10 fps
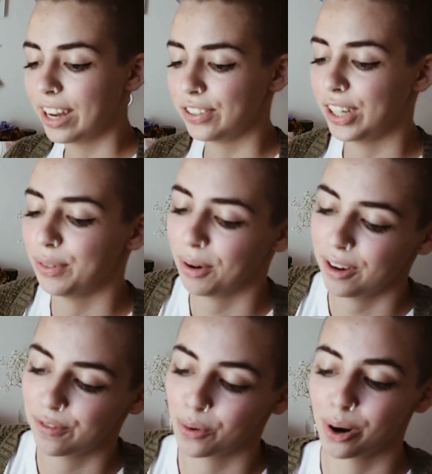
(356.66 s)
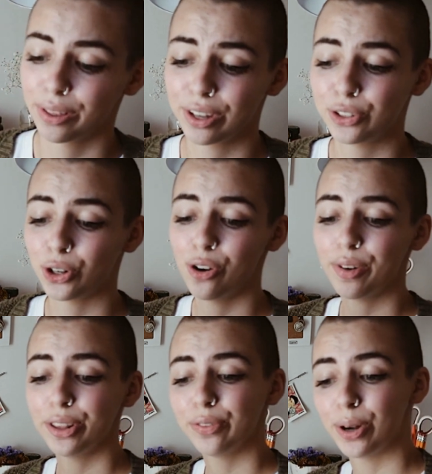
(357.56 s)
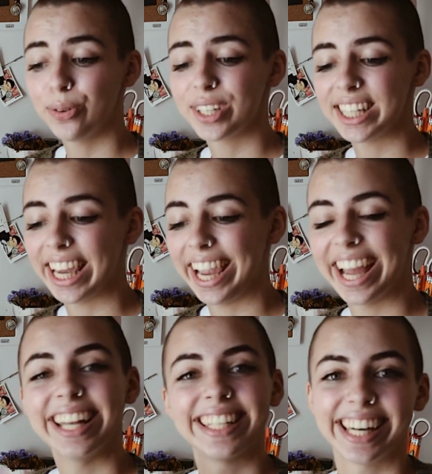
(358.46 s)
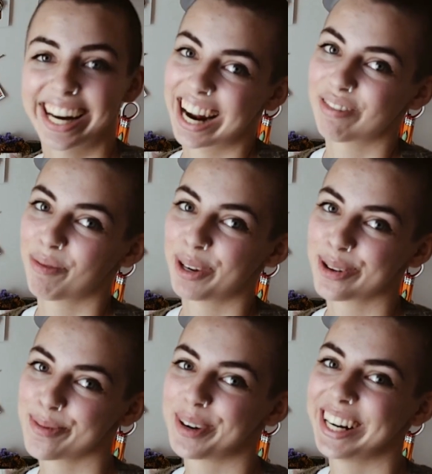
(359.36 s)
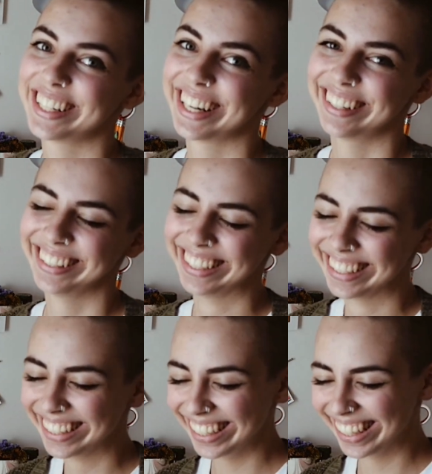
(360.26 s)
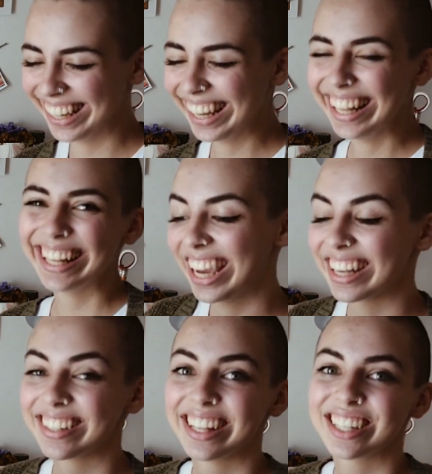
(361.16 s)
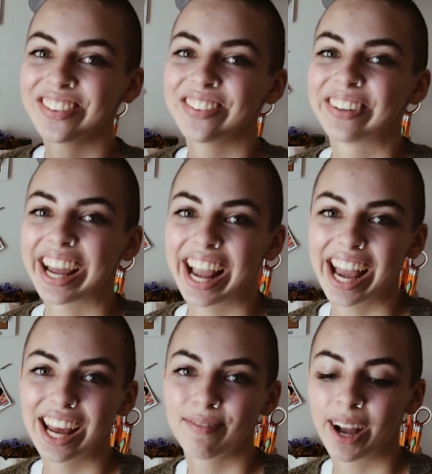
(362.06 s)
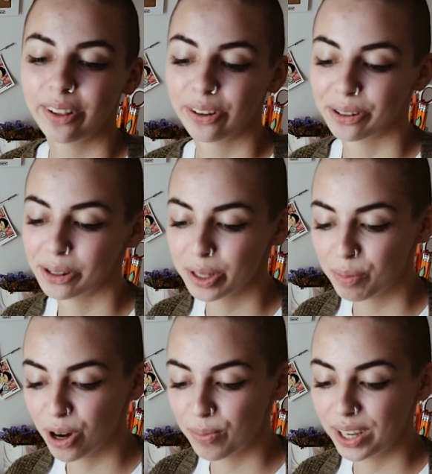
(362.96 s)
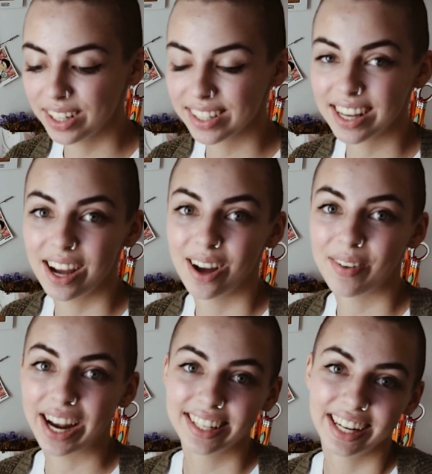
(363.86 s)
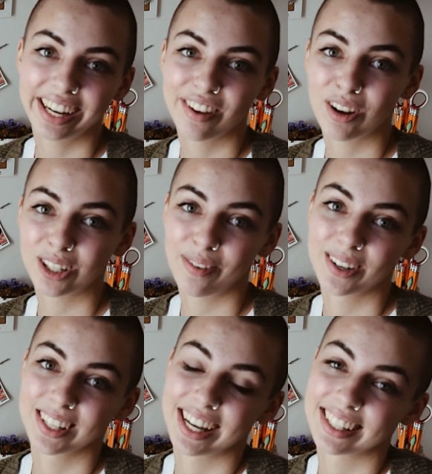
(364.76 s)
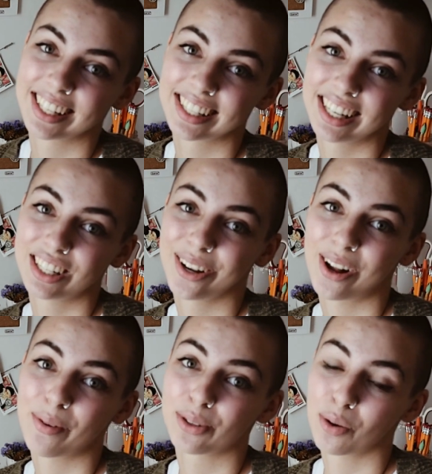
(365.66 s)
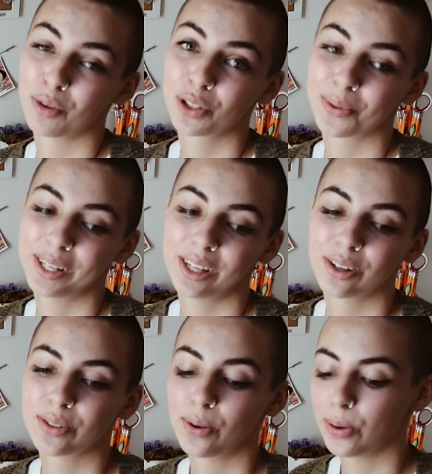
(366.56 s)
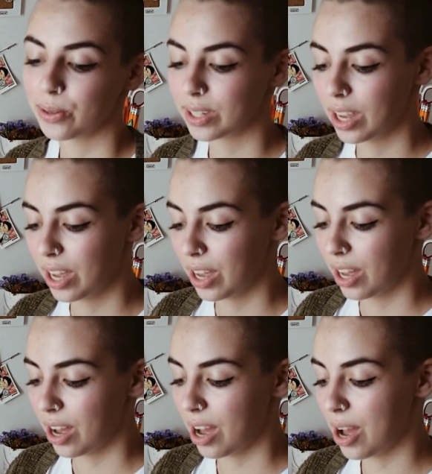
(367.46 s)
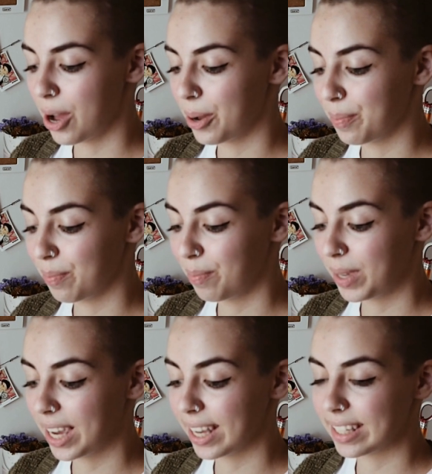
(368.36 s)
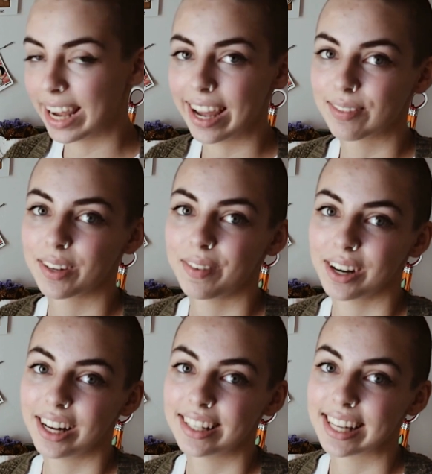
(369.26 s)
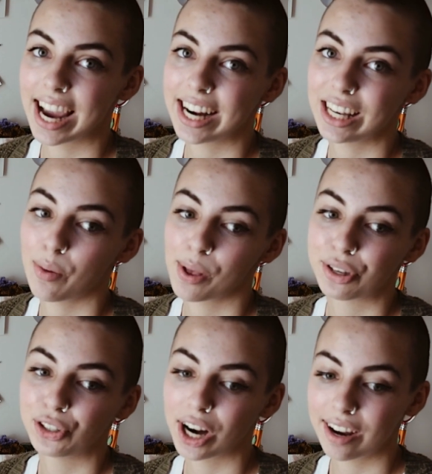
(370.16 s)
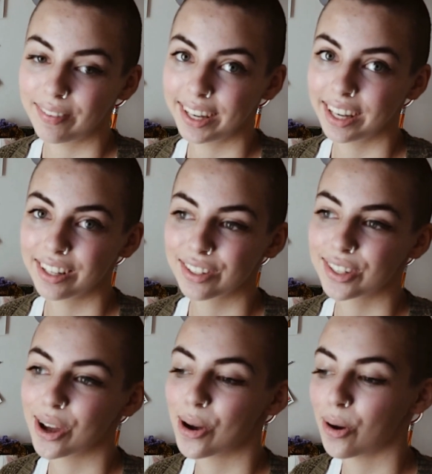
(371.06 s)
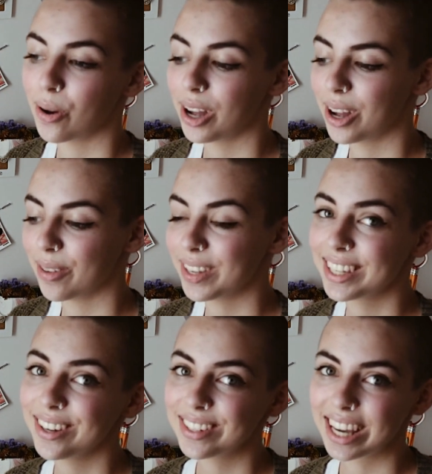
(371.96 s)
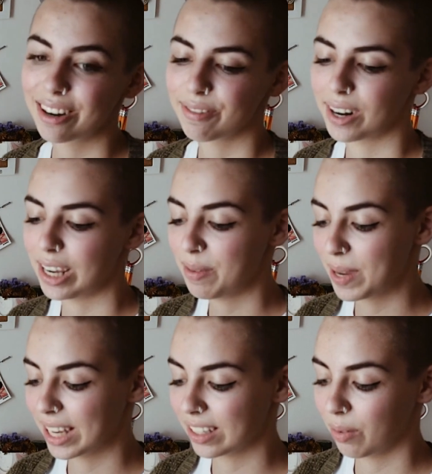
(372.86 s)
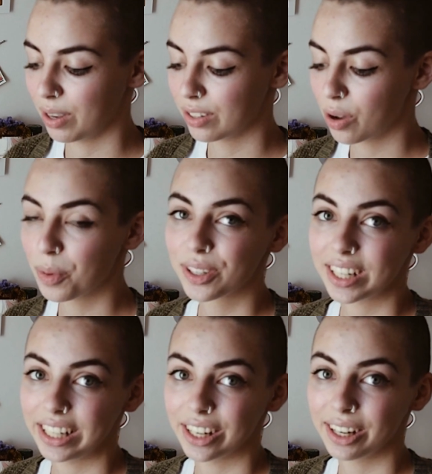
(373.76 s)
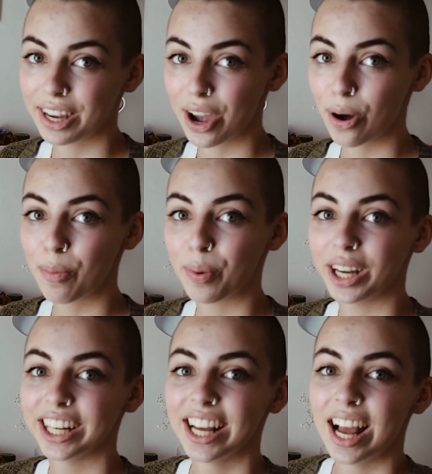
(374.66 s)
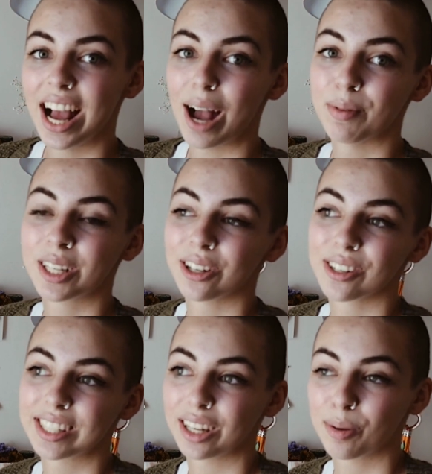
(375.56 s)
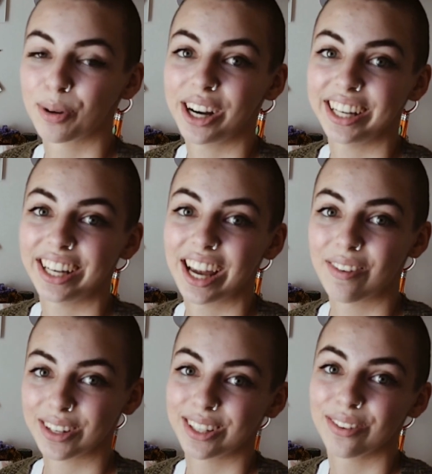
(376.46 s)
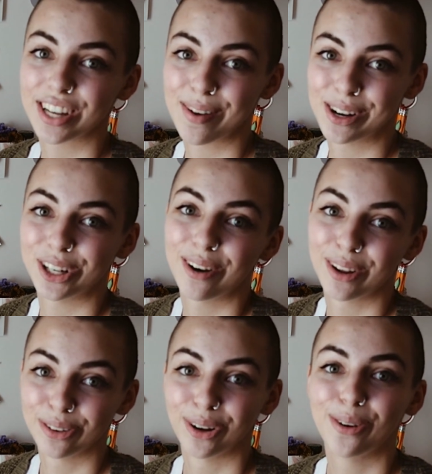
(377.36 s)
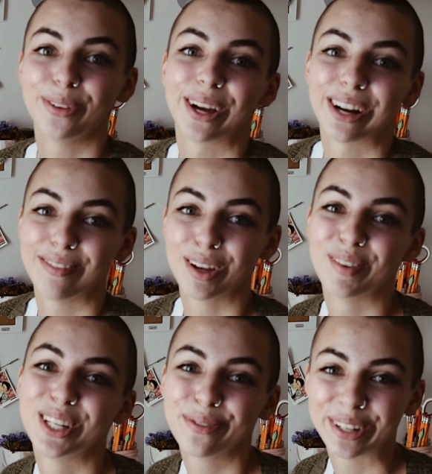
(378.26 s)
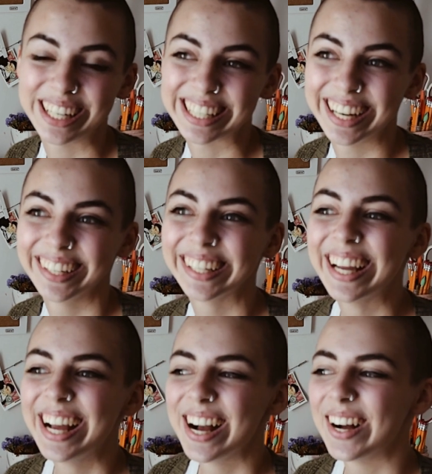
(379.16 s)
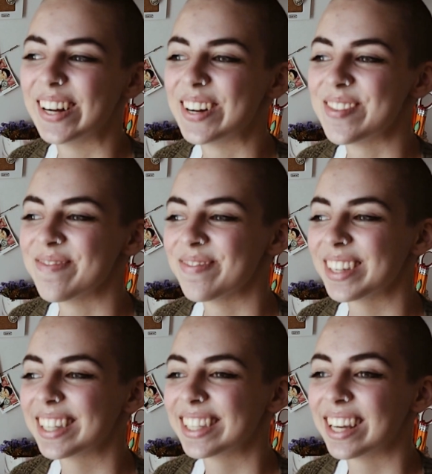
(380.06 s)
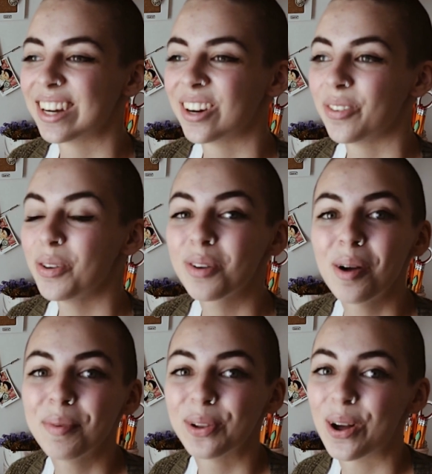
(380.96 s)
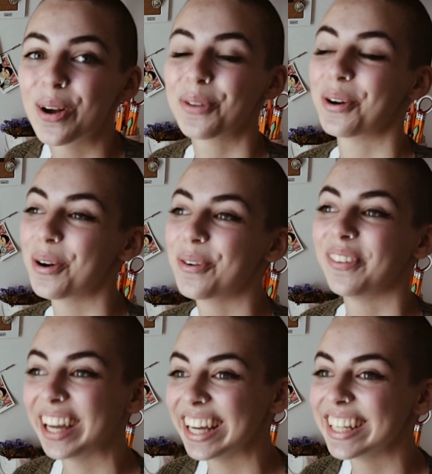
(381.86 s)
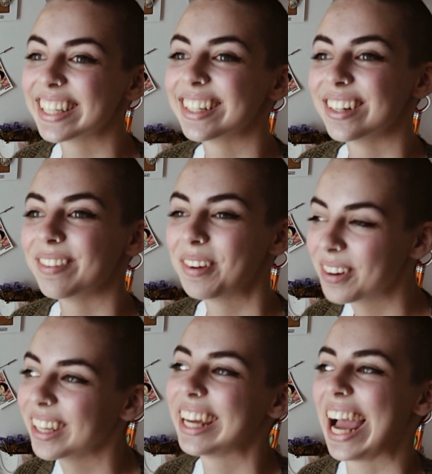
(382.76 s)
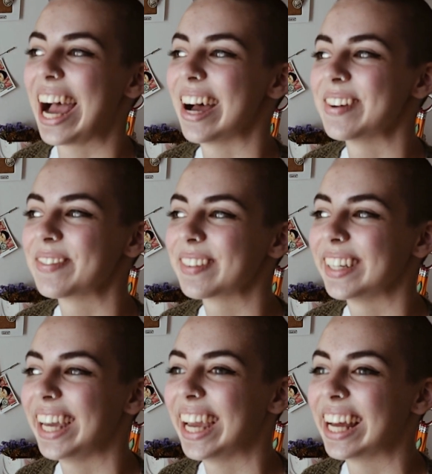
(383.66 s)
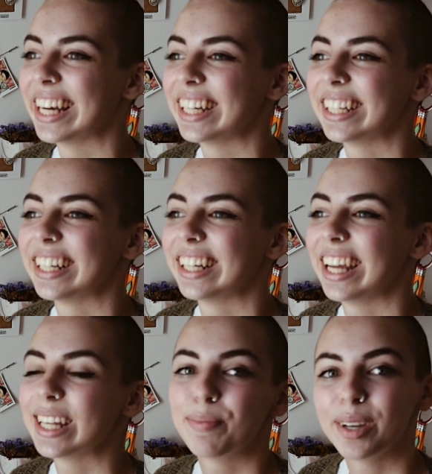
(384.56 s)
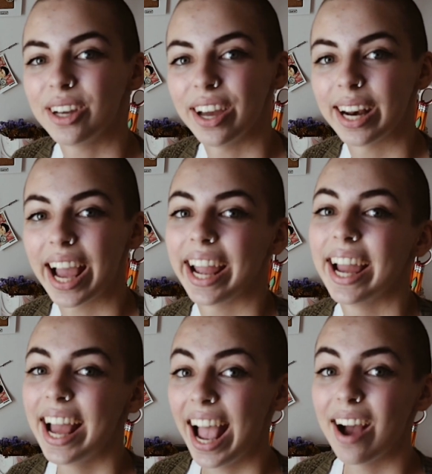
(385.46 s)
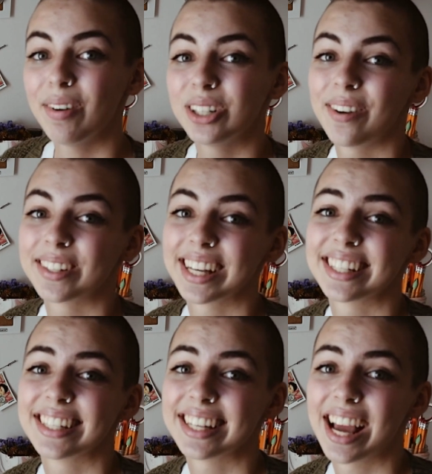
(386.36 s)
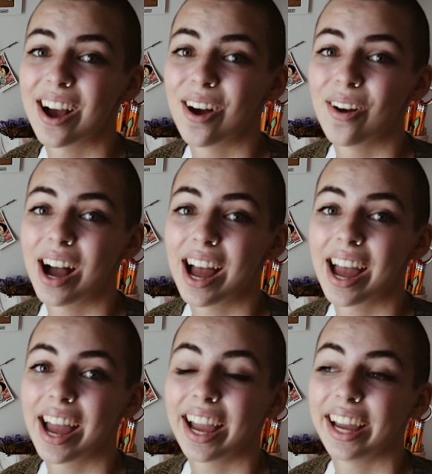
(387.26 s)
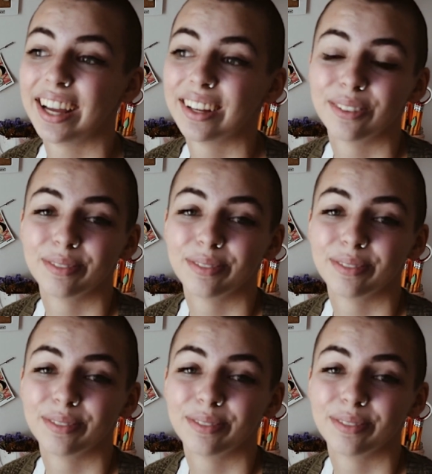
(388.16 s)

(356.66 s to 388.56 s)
January 4th, drove on the road today and didn't have a mental breakdown. Yeah, so this is when I had learner's permit. I didn't get my driver's license until I was almost 20 years old because I have severe anxiety with driving. So this note's kind of funny because it was almost a year ago, but I'm still celebrating every single time I drive on the road without having a mental breakdown. So we've come a long ways. We really have, and it's been good. I have my driver's license now. I